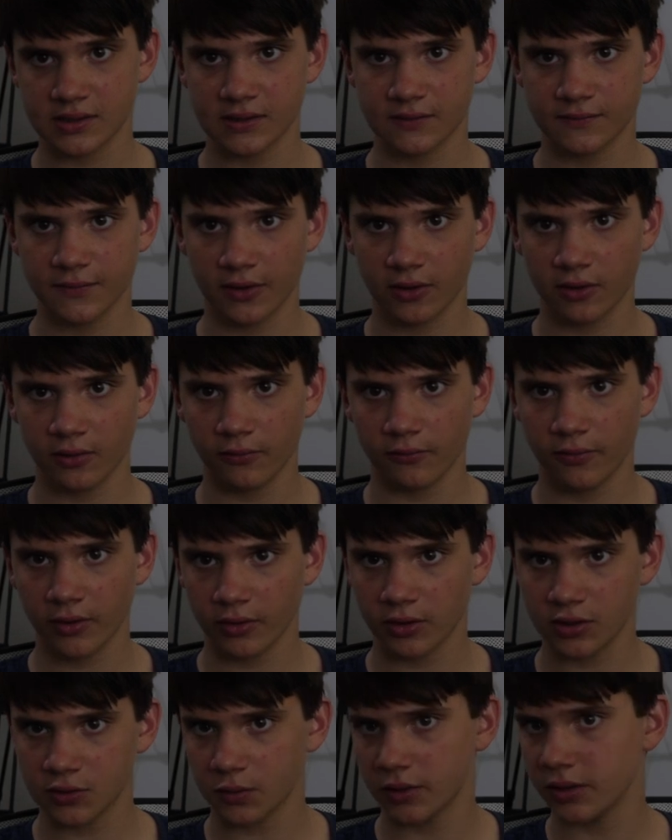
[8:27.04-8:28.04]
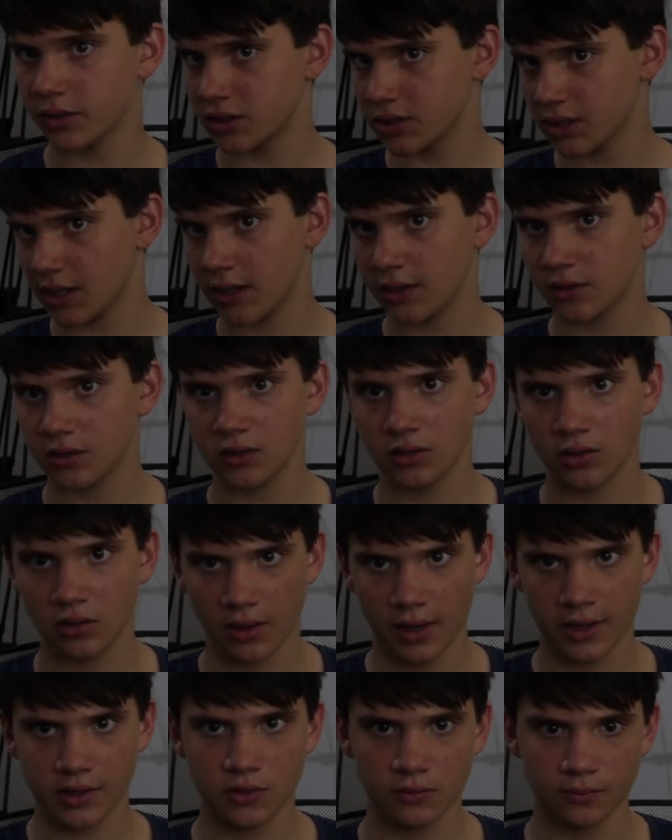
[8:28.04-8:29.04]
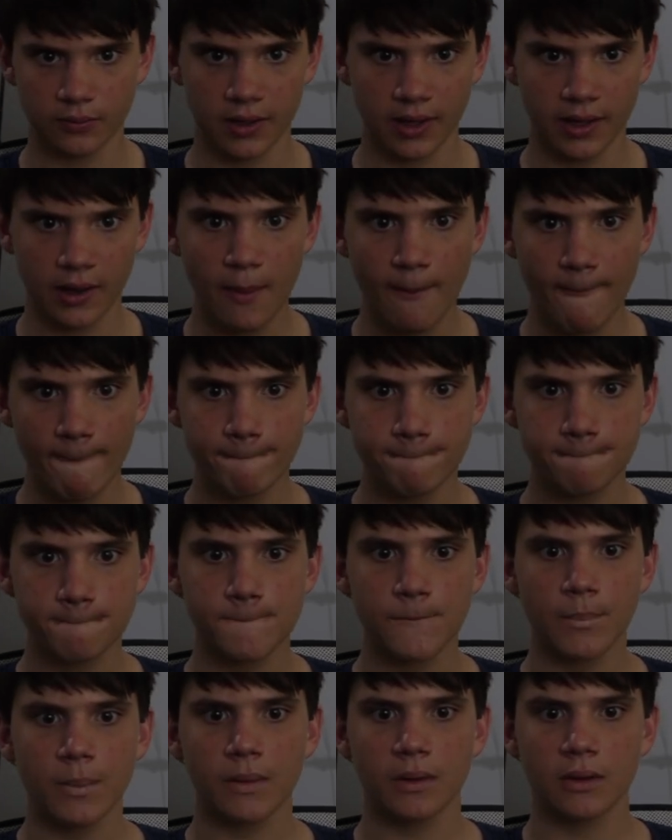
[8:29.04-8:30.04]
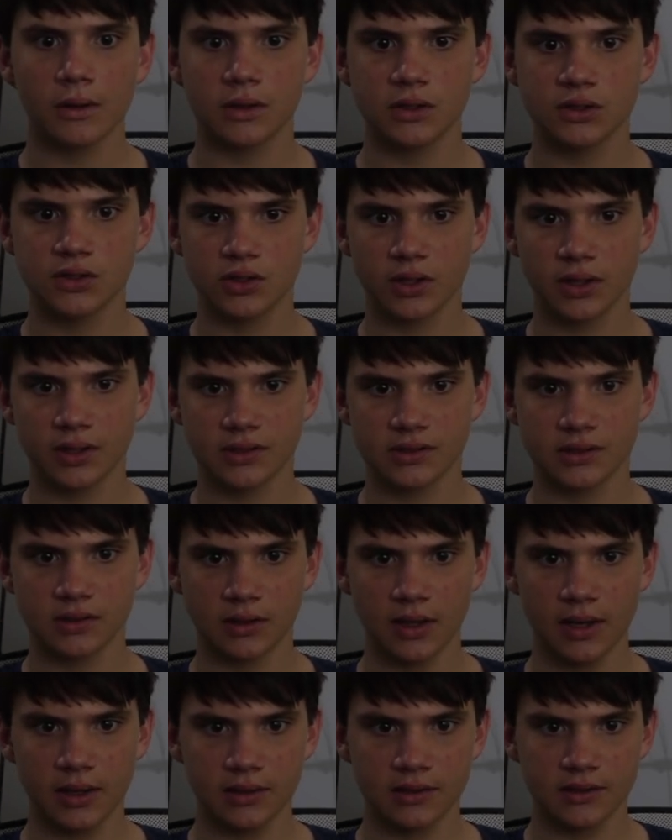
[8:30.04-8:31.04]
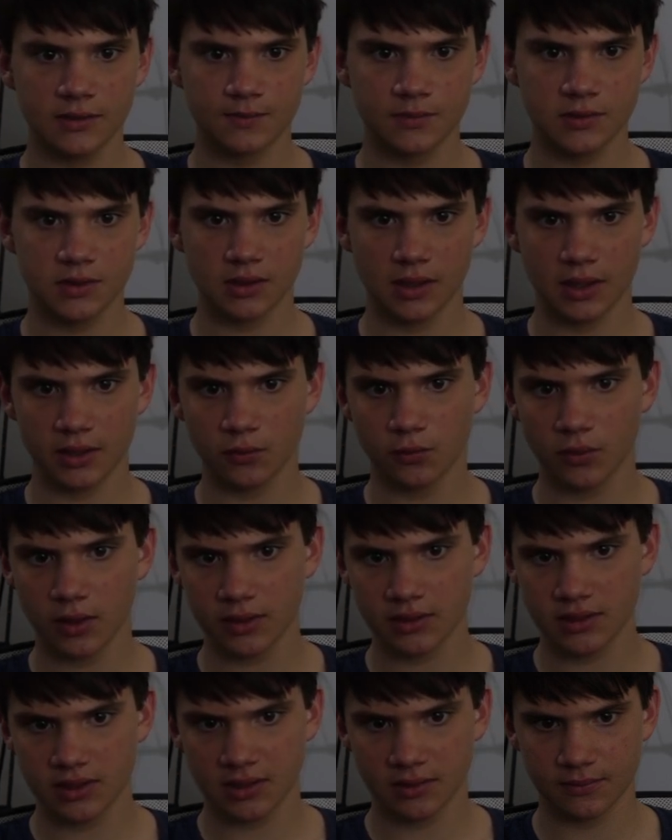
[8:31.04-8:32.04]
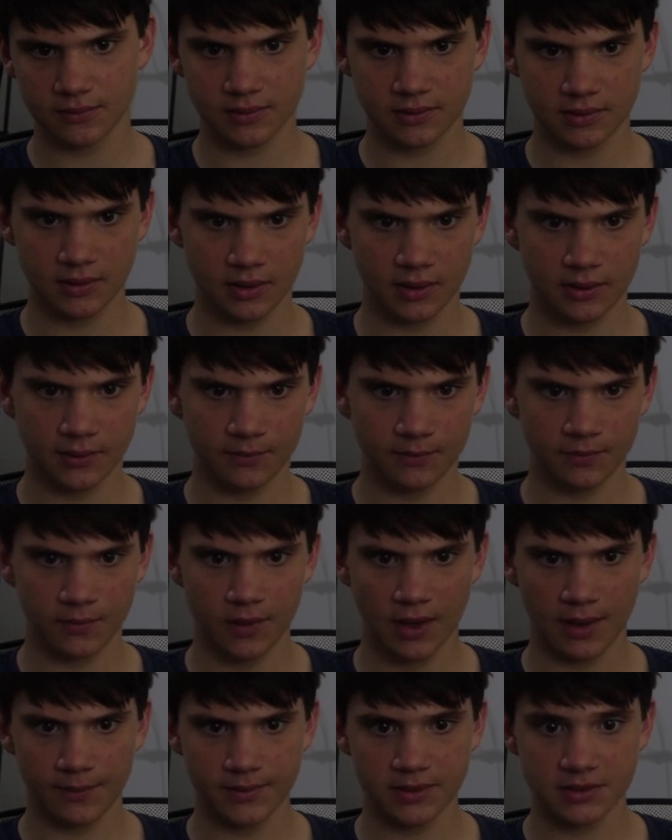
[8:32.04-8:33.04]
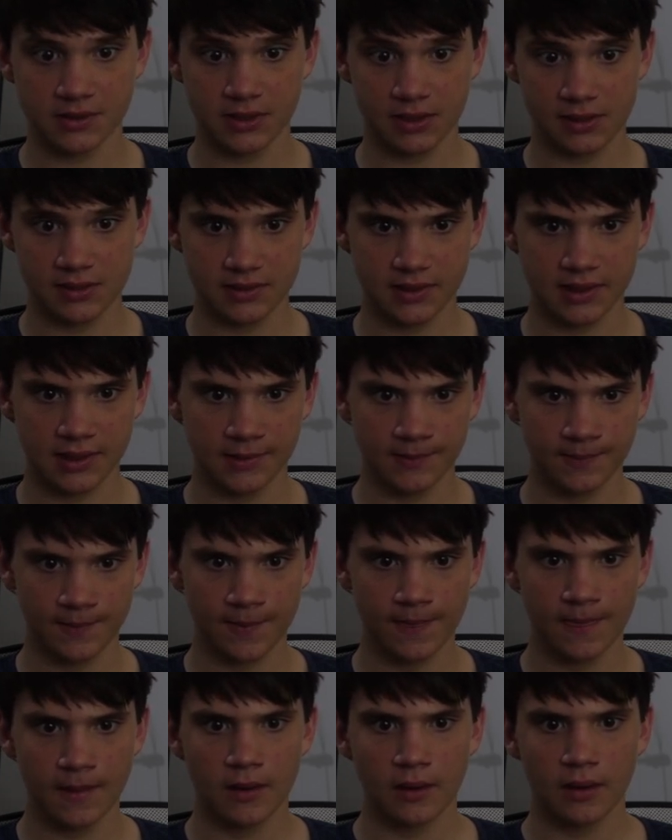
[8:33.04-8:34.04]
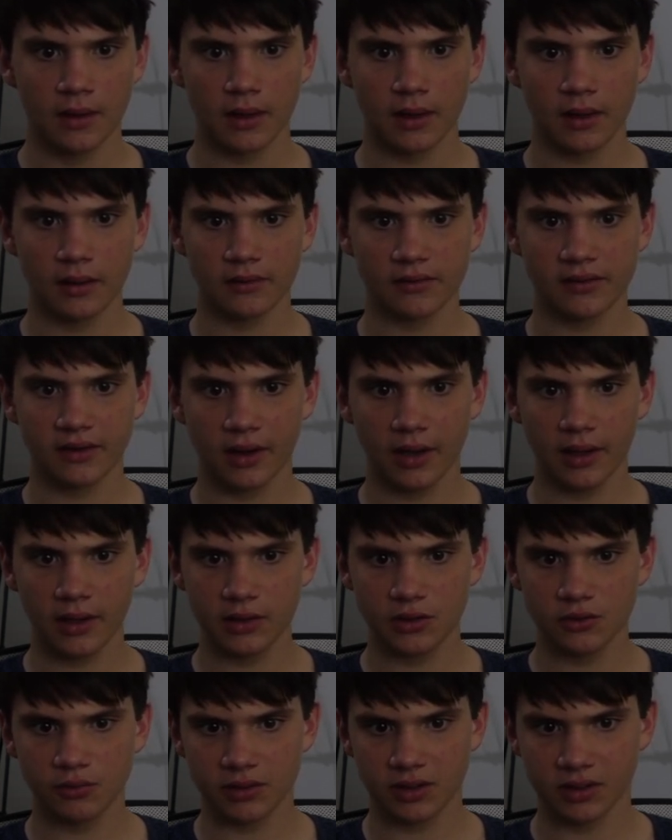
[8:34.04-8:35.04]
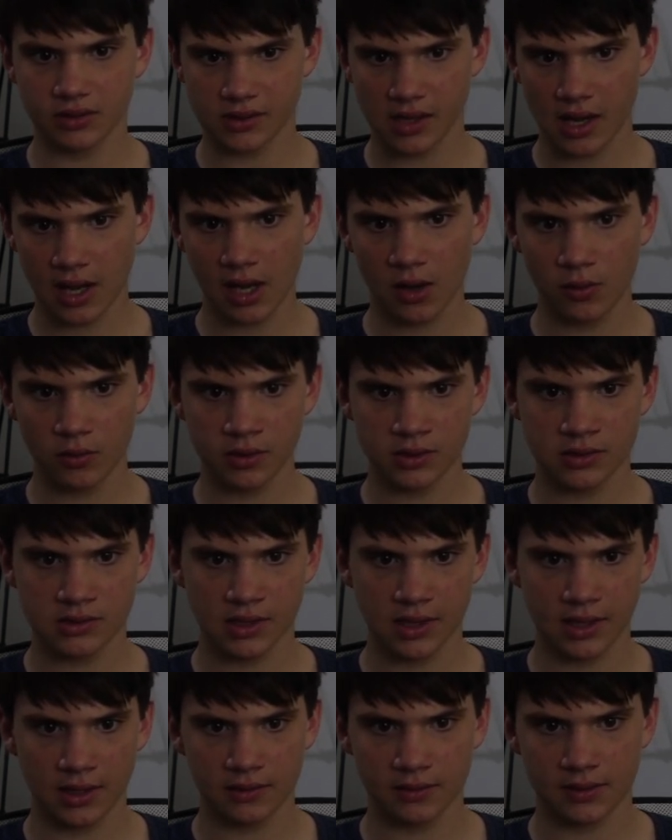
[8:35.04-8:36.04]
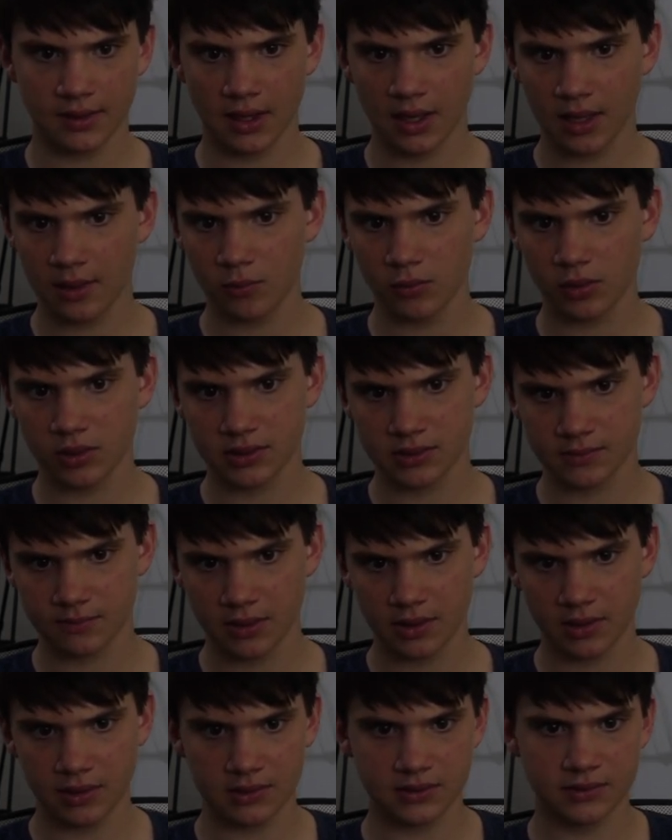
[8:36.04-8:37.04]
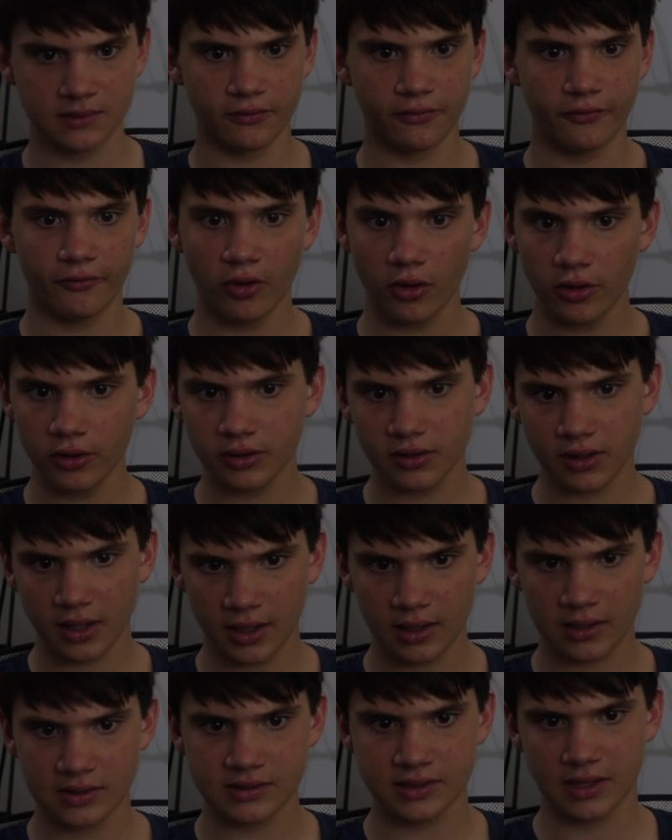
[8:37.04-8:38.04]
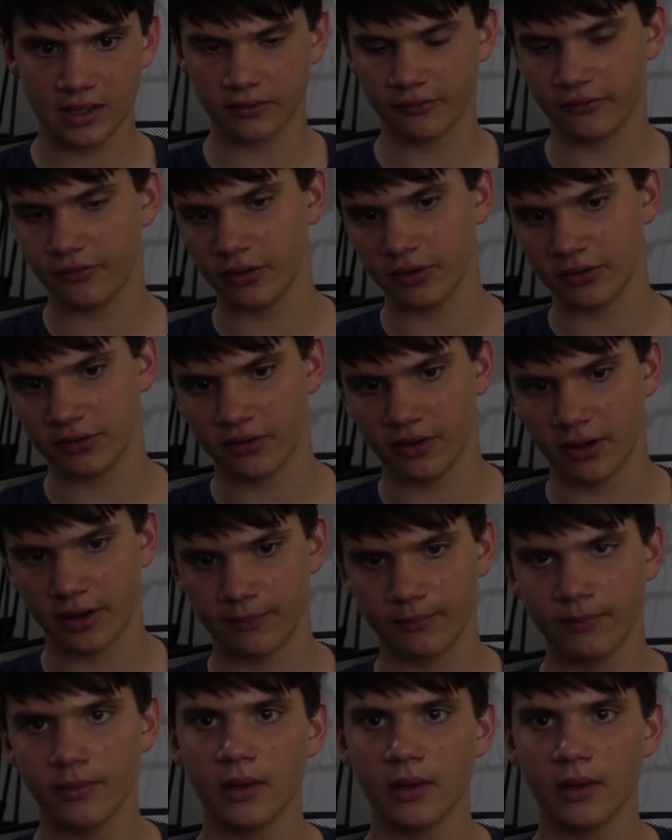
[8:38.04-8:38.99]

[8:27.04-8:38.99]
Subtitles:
these values when you change your actual player. String select, select 1, so up to 16. Int h, which is hours, int m, which is minutes, float s, and float time.